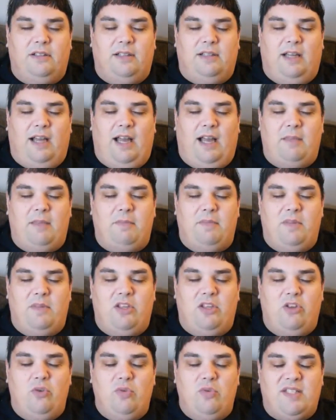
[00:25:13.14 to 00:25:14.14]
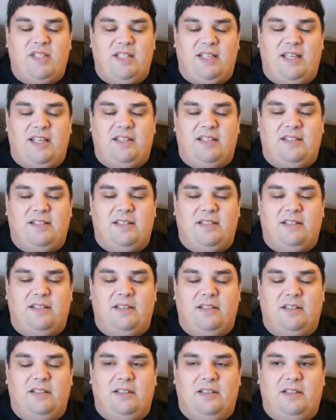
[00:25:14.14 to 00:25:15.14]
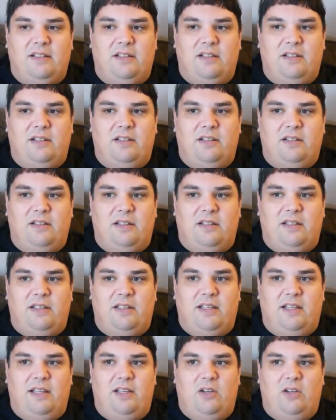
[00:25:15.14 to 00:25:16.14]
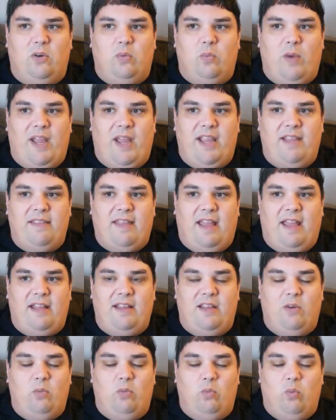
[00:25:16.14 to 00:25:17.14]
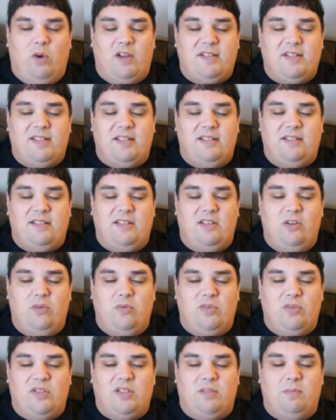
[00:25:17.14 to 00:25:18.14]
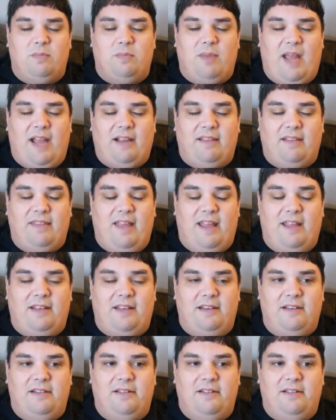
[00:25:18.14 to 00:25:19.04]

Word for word: I'm using it in a way that it wasn't used back then